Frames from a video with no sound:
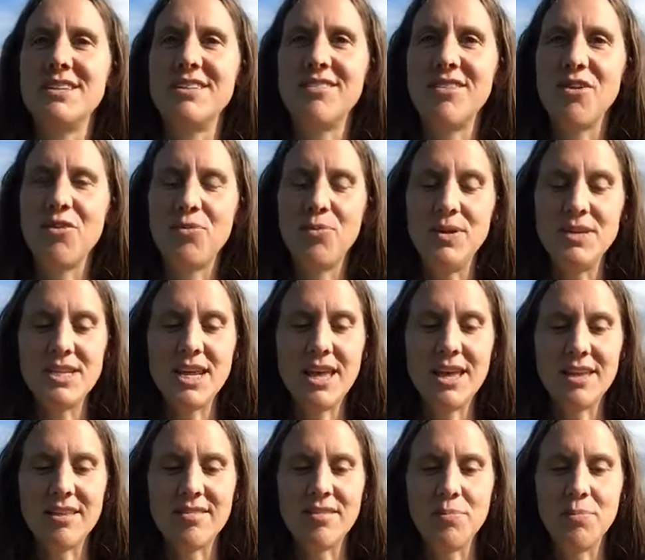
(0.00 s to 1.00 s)
So if we
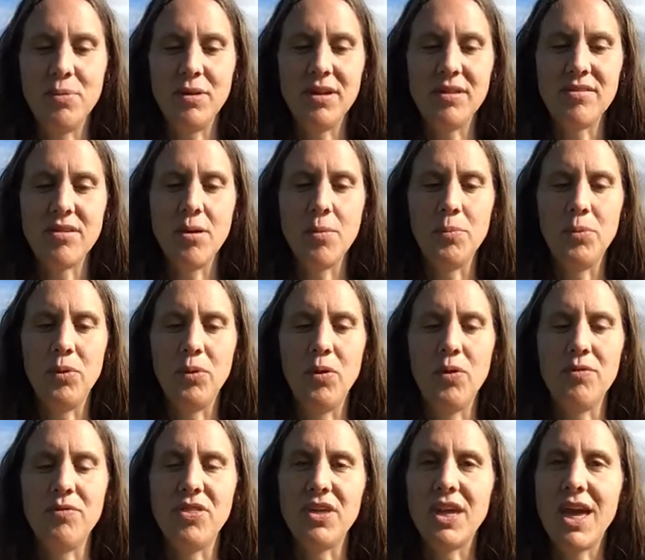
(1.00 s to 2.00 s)
take a simple example
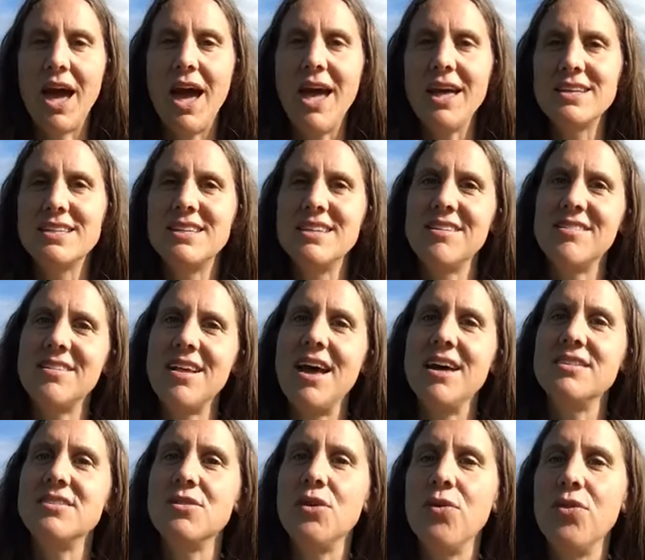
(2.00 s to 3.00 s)
of the cat
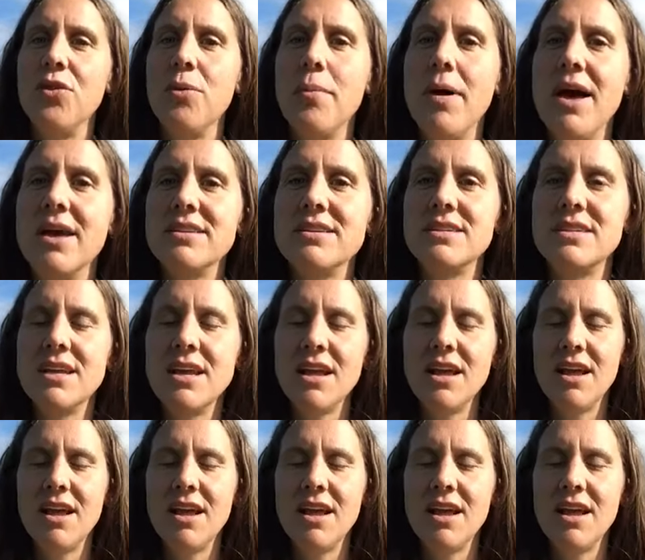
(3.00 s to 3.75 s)
sat on the mat.